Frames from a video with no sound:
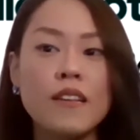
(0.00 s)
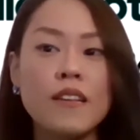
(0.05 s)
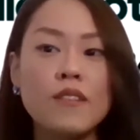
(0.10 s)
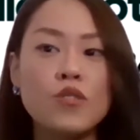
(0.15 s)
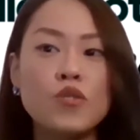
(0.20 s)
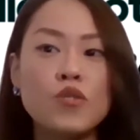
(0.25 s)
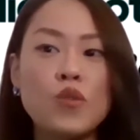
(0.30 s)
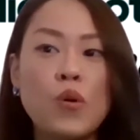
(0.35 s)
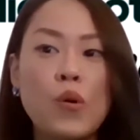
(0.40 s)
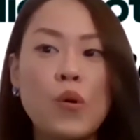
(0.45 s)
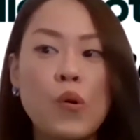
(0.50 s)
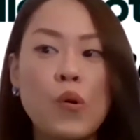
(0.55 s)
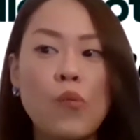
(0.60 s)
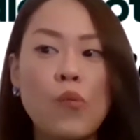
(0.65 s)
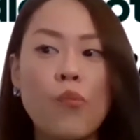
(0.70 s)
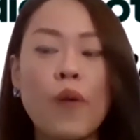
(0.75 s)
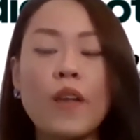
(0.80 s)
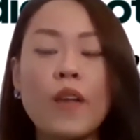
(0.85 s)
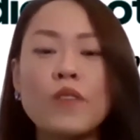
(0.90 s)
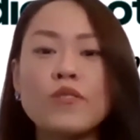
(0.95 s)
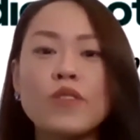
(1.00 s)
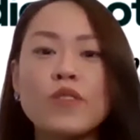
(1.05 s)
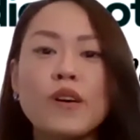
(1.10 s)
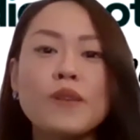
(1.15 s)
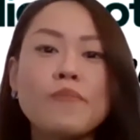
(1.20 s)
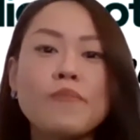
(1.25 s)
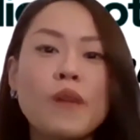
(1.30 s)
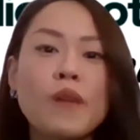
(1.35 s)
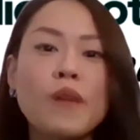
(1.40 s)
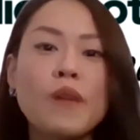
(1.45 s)
So when you
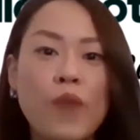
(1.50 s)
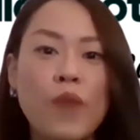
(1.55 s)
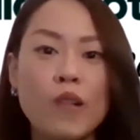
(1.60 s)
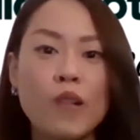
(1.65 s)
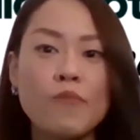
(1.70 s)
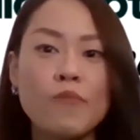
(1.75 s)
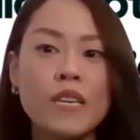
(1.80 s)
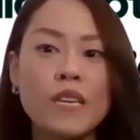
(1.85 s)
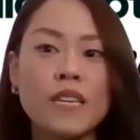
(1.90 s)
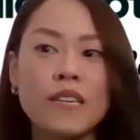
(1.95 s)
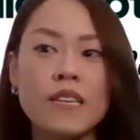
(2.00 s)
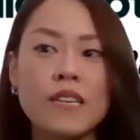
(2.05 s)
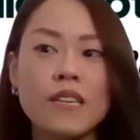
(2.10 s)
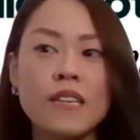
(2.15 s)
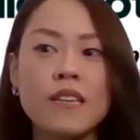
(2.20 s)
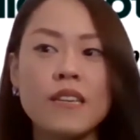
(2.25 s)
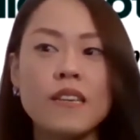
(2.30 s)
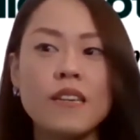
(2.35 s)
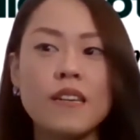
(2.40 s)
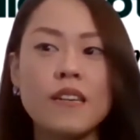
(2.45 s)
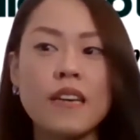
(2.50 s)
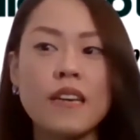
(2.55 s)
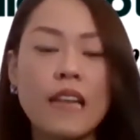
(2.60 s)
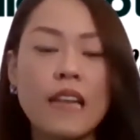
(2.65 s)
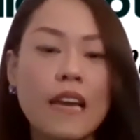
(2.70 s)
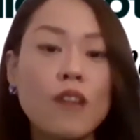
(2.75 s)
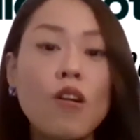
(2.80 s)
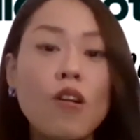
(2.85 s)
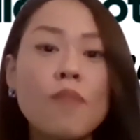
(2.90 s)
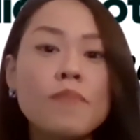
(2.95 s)
talk about well-being, it
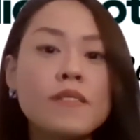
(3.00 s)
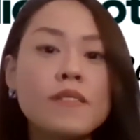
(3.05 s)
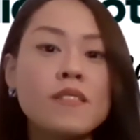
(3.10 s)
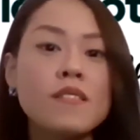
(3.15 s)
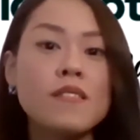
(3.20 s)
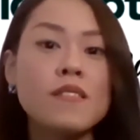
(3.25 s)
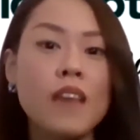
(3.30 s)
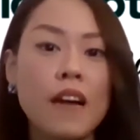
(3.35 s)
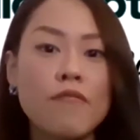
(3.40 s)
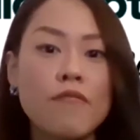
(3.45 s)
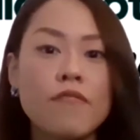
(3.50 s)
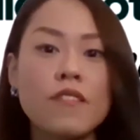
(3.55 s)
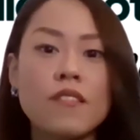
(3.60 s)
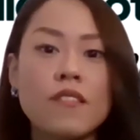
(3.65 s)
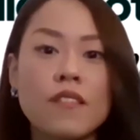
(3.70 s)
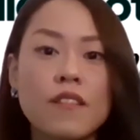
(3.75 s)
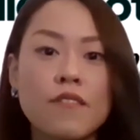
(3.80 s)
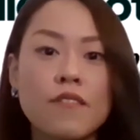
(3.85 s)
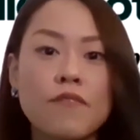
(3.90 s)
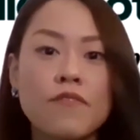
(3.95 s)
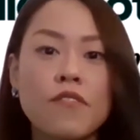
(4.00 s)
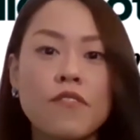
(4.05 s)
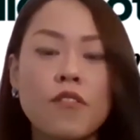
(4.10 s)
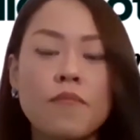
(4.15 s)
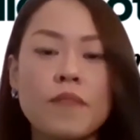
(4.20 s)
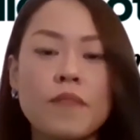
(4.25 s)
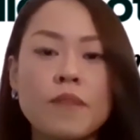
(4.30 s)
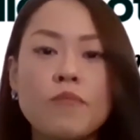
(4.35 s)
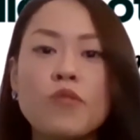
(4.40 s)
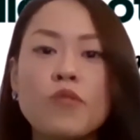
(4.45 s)
encompasses everything
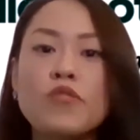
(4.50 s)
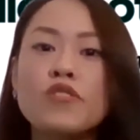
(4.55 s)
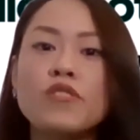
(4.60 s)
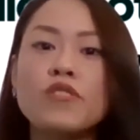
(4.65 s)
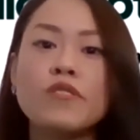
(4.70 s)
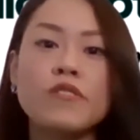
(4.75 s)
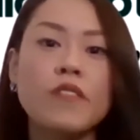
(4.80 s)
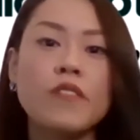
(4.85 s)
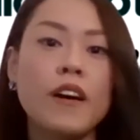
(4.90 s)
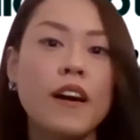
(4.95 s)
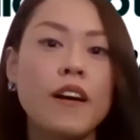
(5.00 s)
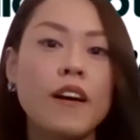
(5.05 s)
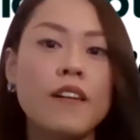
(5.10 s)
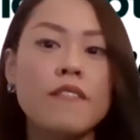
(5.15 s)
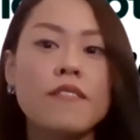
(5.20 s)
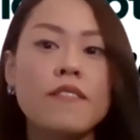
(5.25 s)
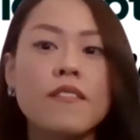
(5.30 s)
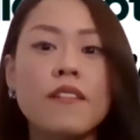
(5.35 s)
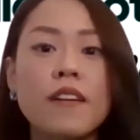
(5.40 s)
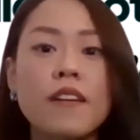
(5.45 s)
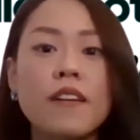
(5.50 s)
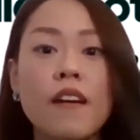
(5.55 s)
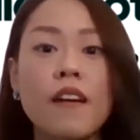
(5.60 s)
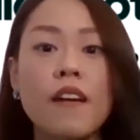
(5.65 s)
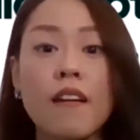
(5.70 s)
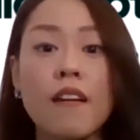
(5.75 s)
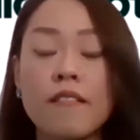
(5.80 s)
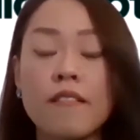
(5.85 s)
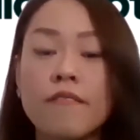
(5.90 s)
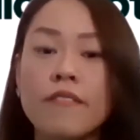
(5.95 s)
from emotional health,
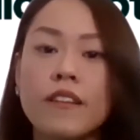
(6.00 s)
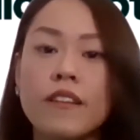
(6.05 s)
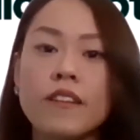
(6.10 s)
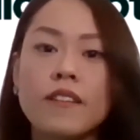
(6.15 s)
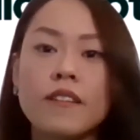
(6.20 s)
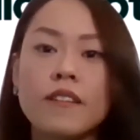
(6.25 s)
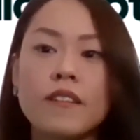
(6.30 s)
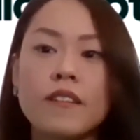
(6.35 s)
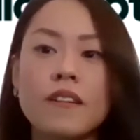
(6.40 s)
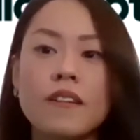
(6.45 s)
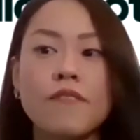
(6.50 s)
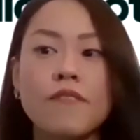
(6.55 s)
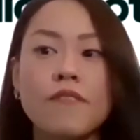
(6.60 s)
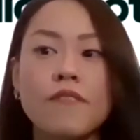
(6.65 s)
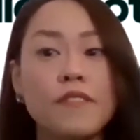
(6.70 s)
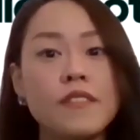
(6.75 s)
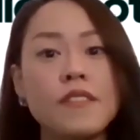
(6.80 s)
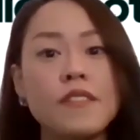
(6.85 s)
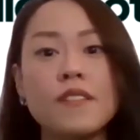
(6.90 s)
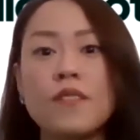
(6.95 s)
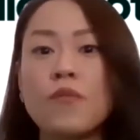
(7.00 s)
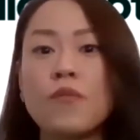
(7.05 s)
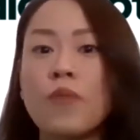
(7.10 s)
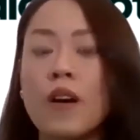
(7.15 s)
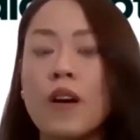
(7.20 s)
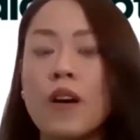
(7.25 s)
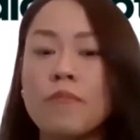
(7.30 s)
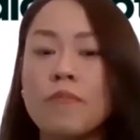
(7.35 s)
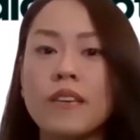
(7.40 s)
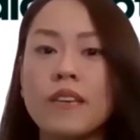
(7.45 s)
career, physical
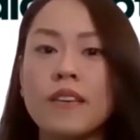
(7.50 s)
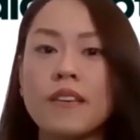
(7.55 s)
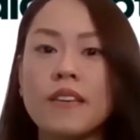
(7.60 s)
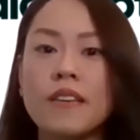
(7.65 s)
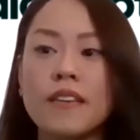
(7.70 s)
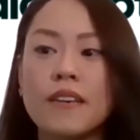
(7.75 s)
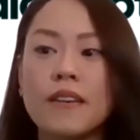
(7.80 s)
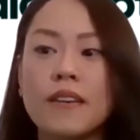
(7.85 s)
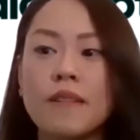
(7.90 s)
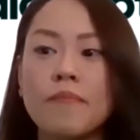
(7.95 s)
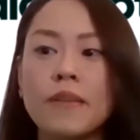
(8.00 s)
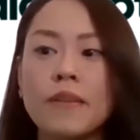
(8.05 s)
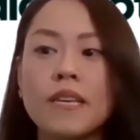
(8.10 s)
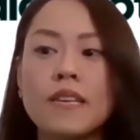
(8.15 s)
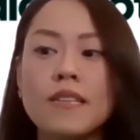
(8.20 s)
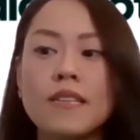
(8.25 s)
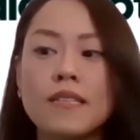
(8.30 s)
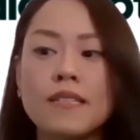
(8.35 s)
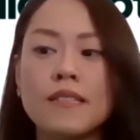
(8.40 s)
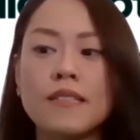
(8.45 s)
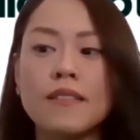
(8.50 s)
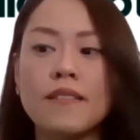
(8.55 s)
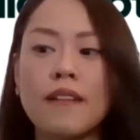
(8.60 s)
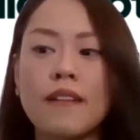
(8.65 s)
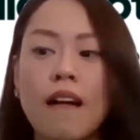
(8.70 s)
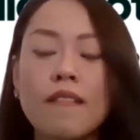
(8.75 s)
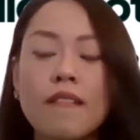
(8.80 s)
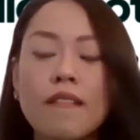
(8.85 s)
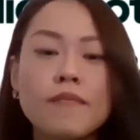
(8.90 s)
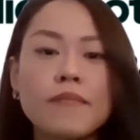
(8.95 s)
well-being, because
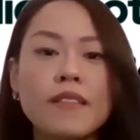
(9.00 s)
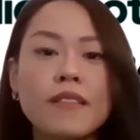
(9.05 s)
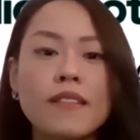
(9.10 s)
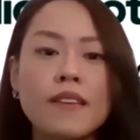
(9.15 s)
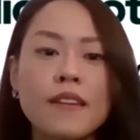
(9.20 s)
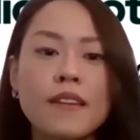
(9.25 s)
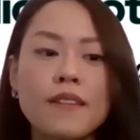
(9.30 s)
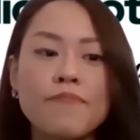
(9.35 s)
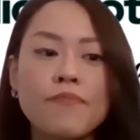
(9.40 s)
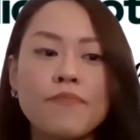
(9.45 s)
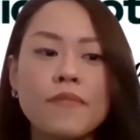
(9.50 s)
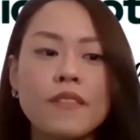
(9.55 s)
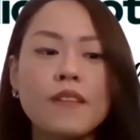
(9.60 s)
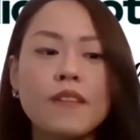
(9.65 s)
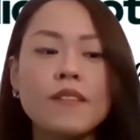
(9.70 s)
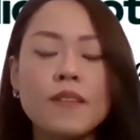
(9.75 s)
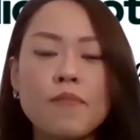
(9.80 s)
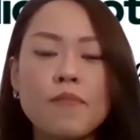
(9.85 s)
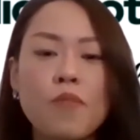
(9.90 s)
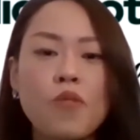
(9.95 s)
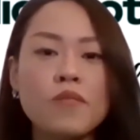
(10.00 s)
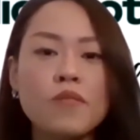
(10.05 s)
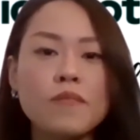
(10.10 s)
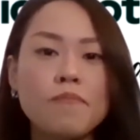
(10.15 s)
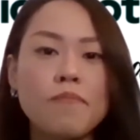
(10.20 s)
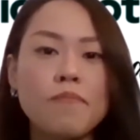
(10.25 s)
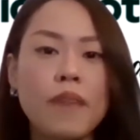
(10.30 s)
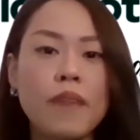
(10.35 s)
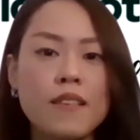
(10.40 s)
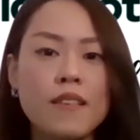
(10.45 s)
ultimately the
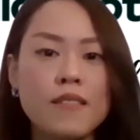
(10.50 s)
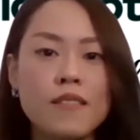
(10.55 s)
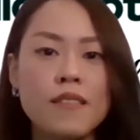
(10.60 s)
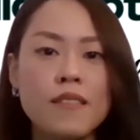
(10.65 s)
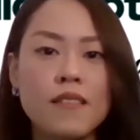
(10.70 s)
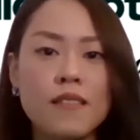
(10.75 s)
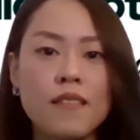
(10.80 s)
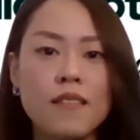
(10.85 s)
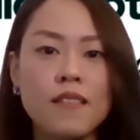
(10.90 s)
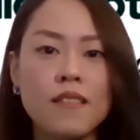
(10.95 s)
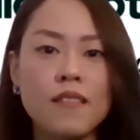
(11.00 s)
most basic